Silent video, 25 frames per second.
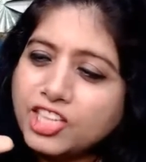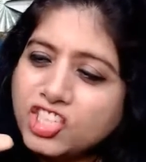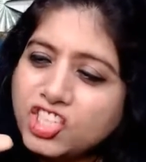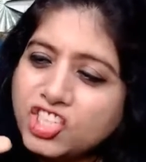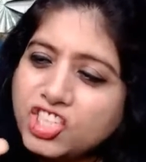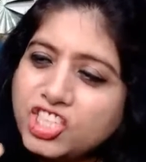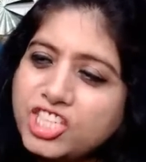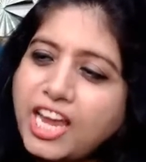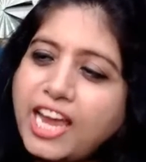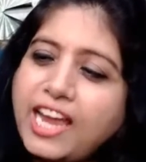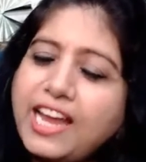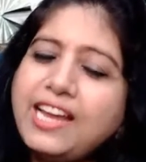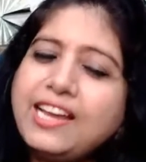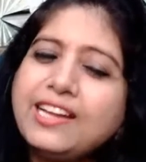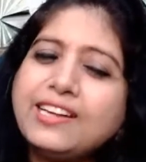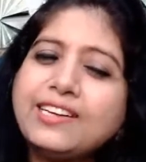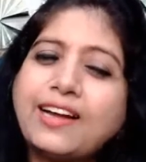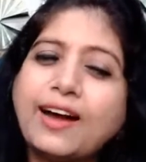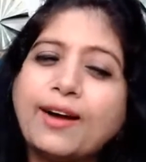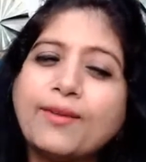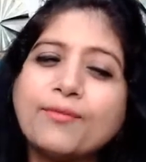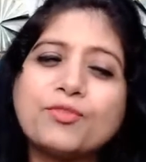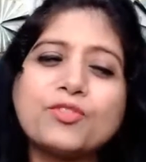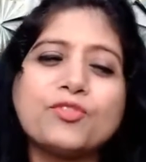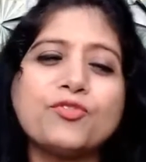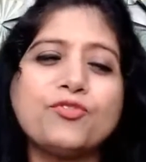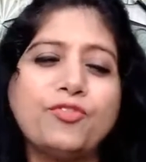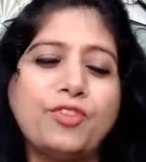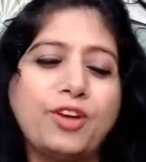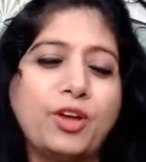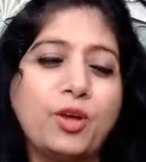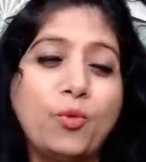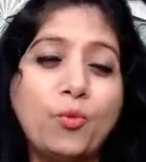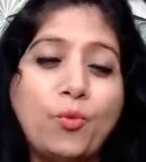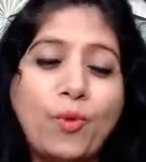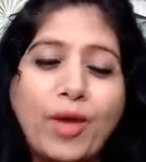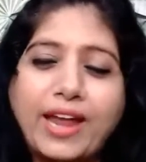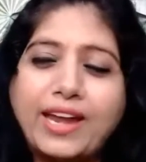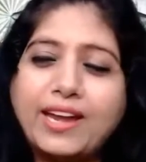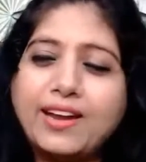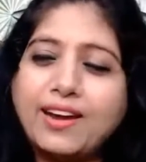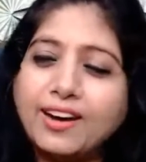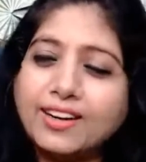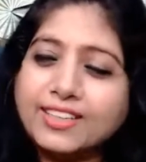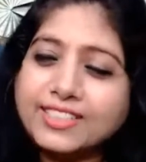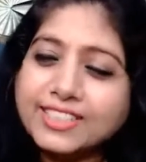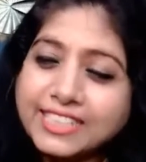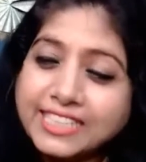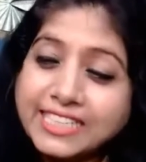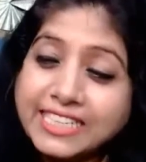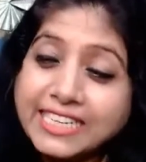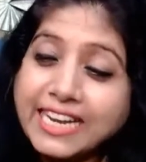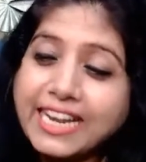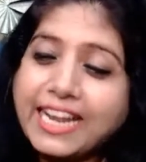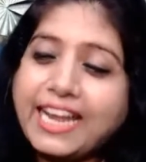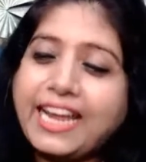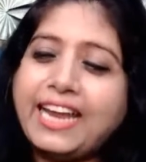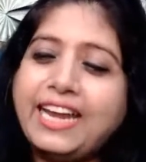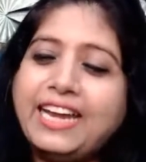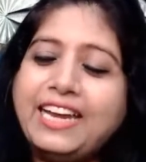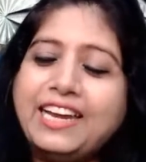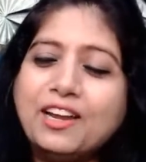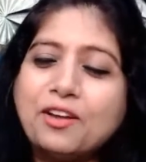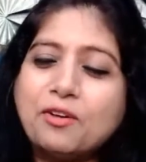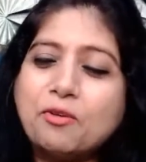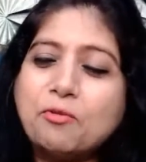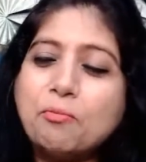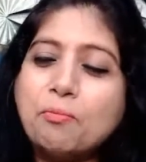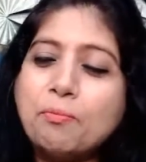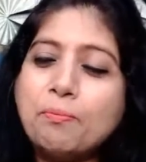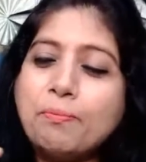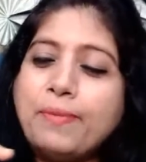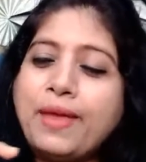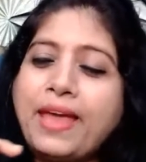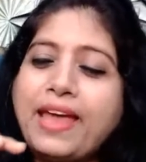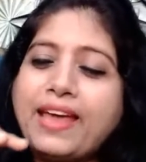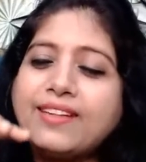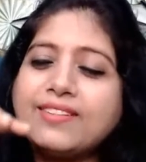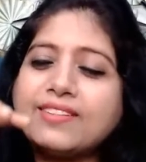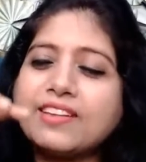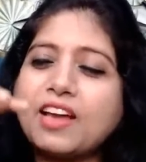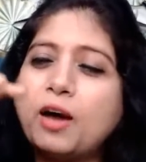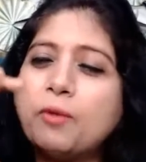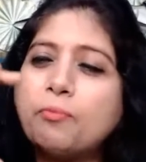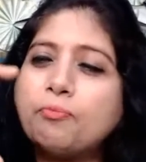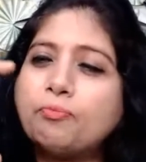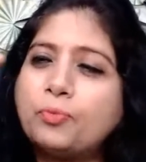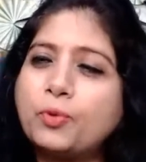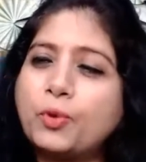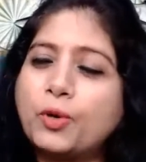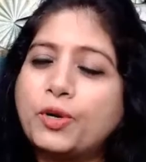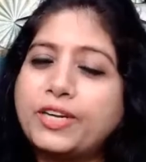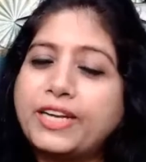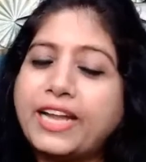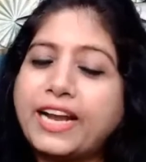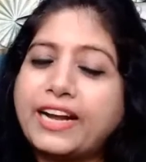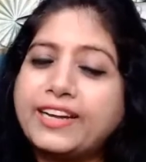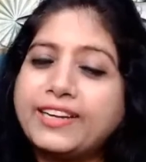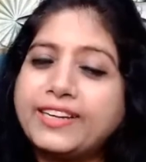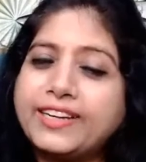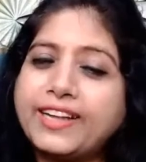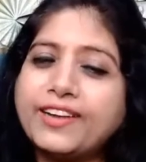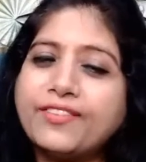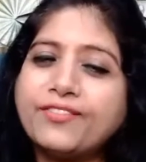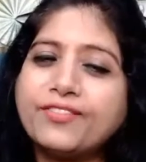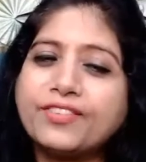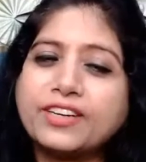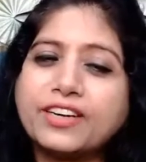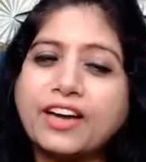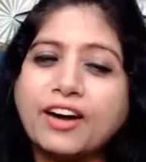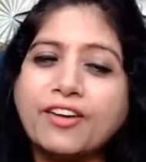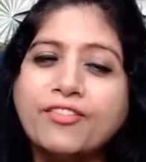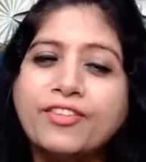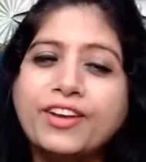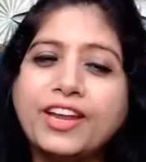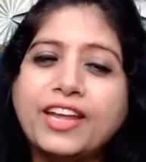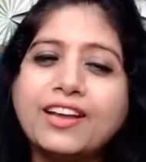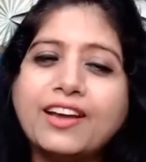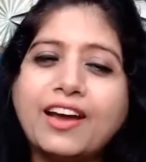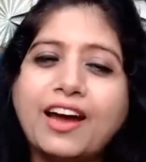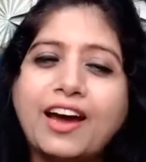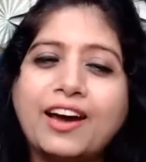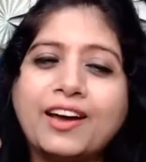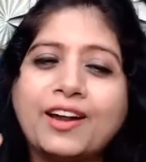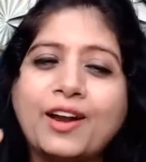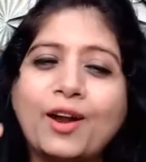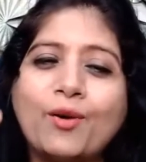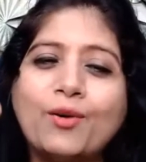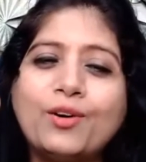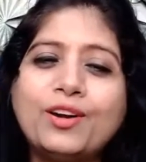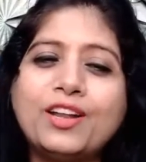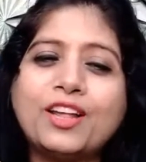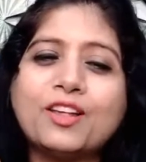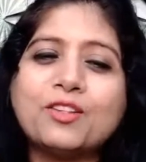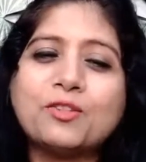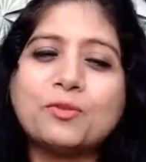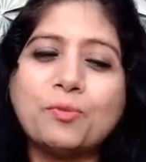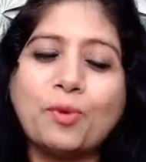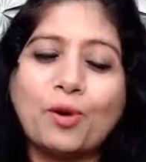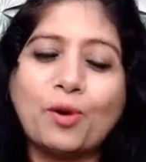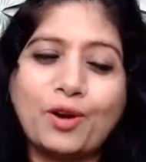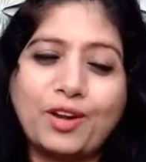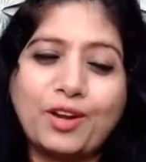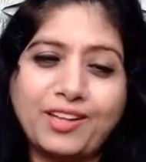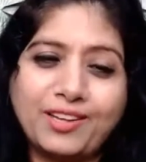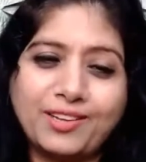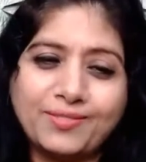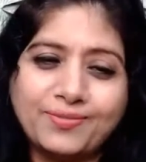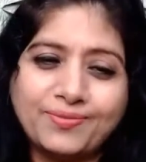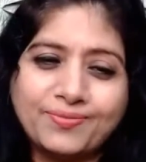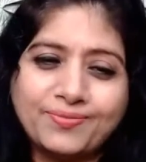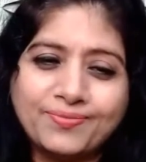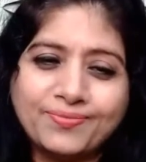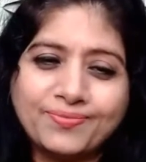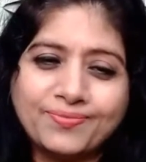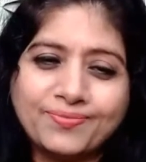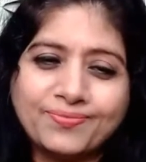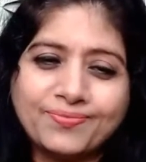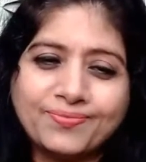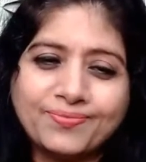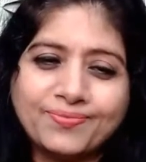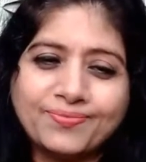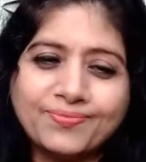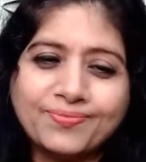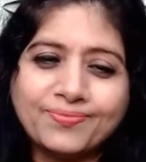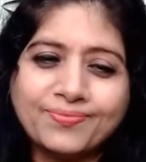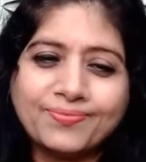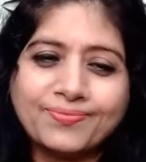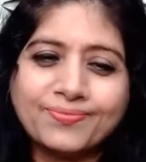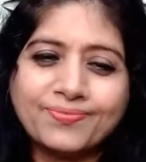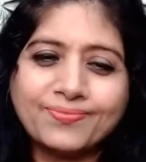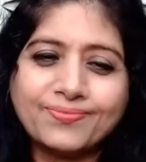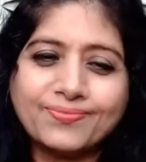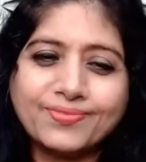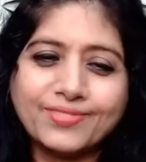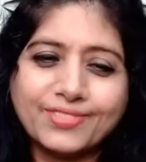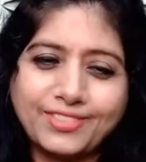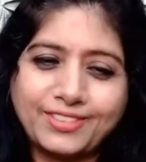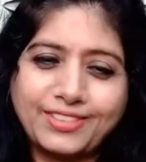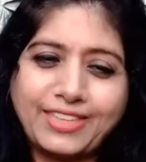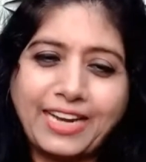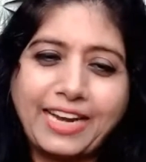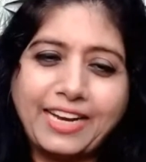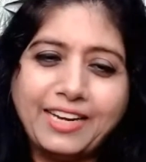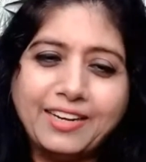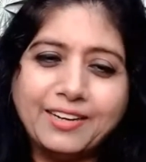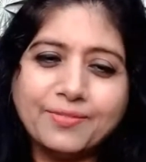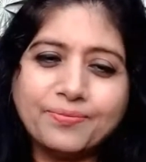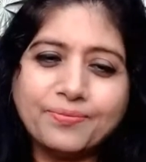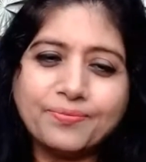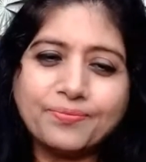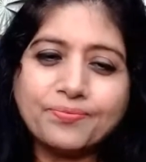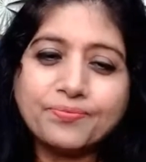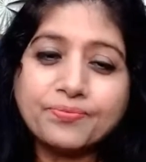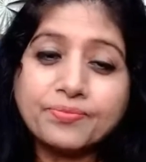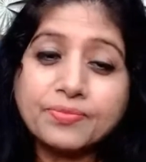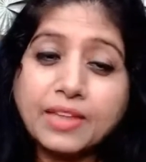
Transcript: The shell comes when a snail makes a protective covering around his body right?